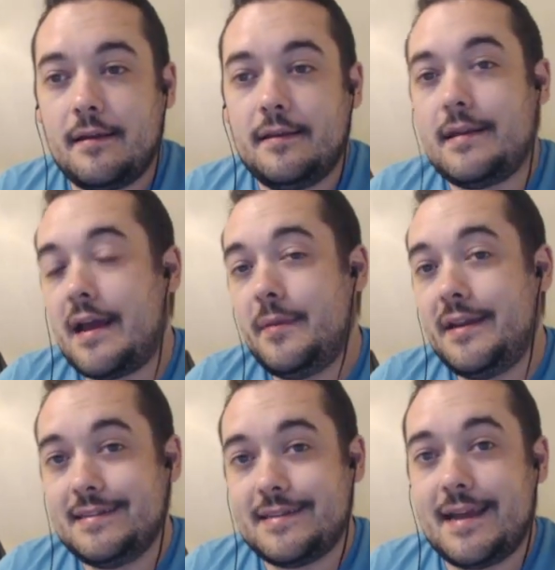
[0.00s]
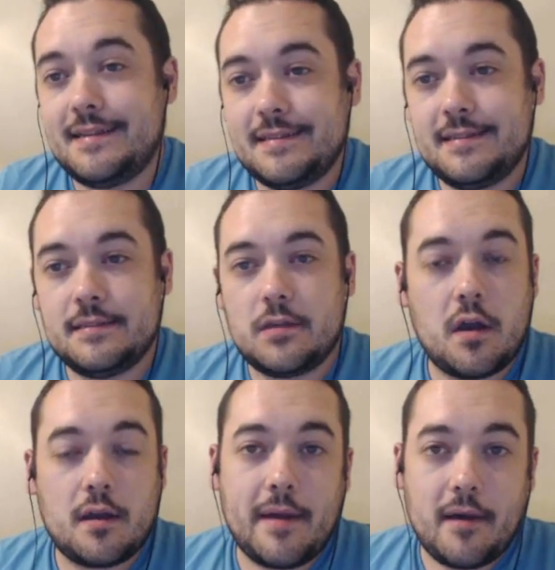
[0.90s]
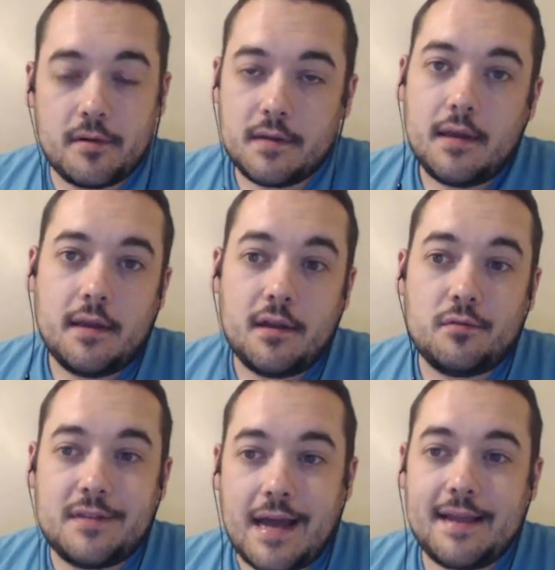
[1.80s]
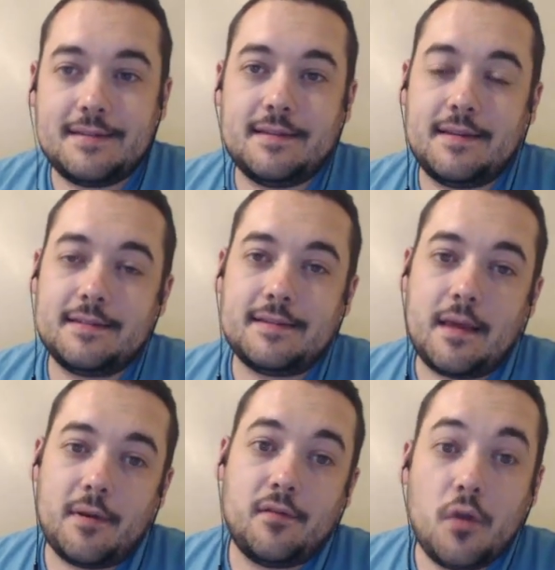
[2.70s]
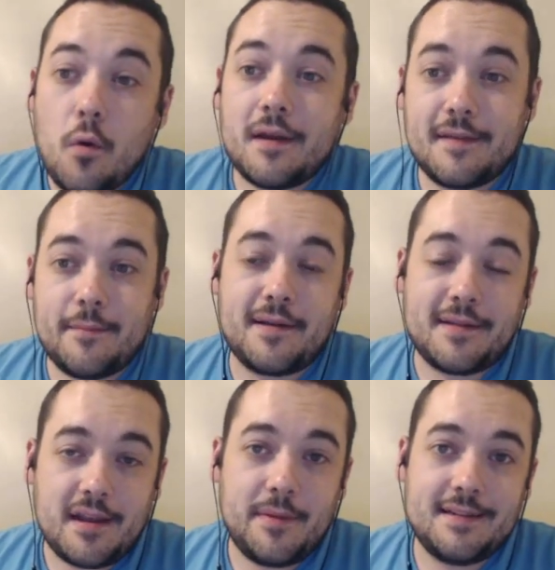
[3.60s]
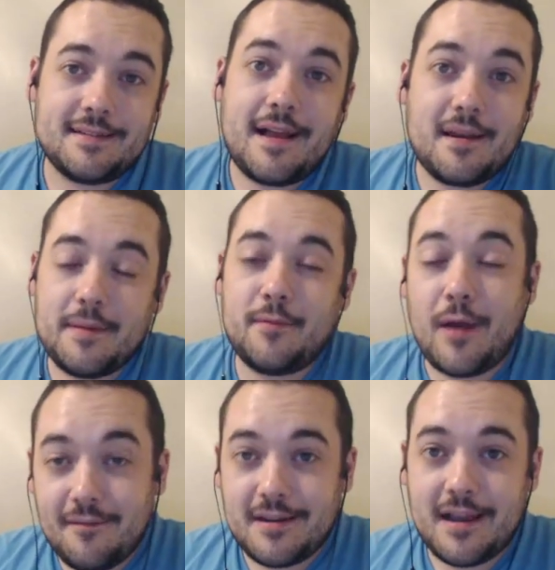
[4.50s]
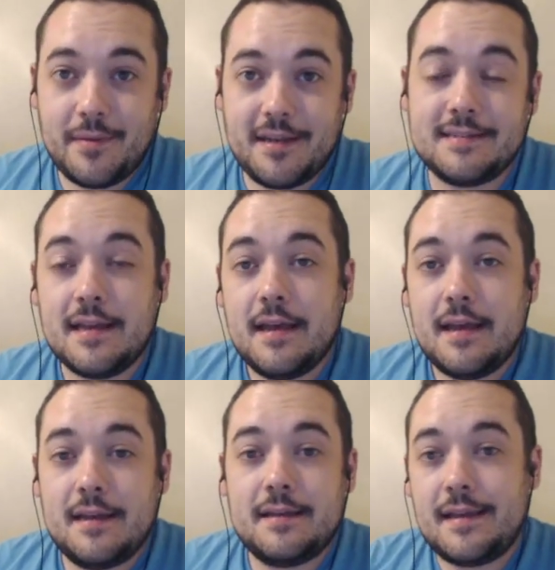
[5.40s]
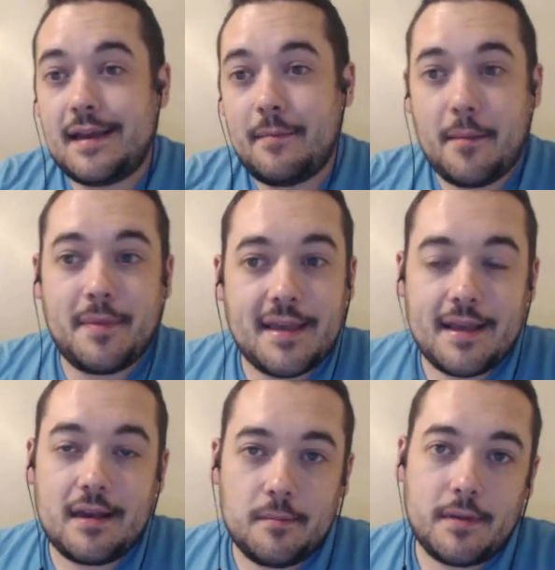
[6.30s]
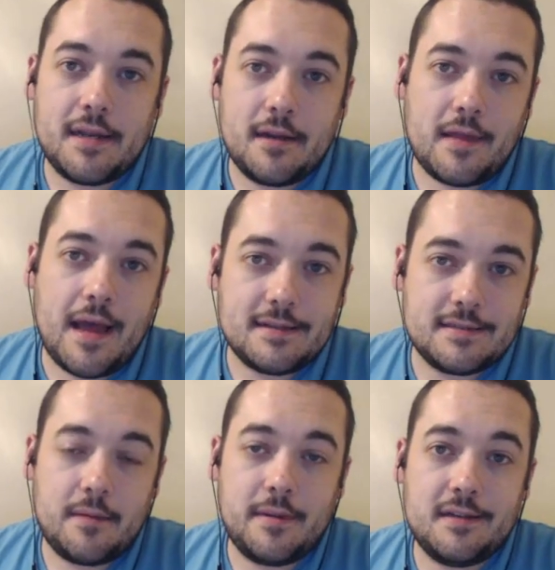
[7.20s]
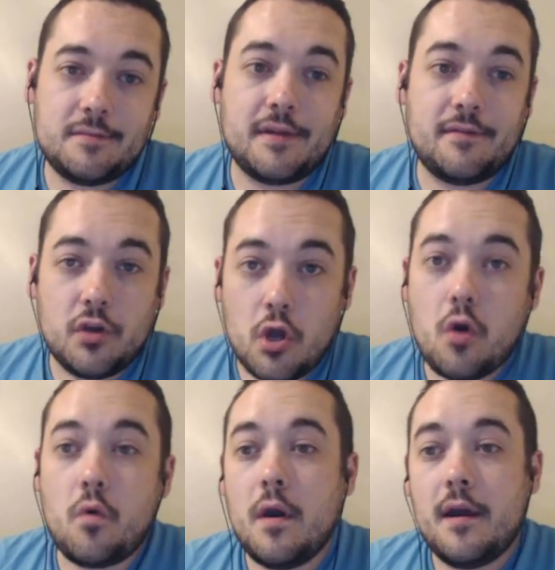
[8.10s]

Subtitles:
diabetes ads and talk about diets and things like that, but if you know anything about diabetes, a lot of people who have diabetes, and again, I'm not picking on anybody here that has diabetes, but if you know